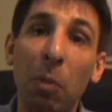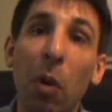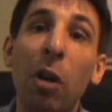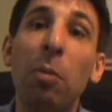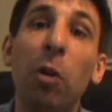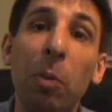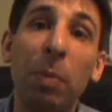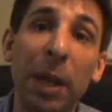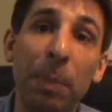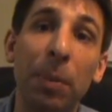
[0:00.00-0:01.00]
More and more
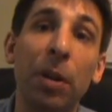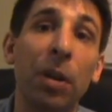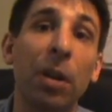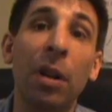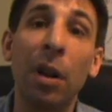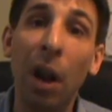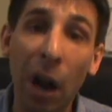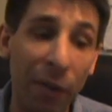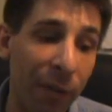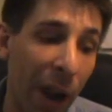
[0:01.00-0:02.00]
people
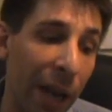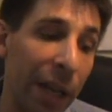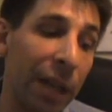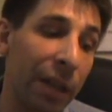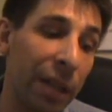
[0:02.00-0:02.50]
are finding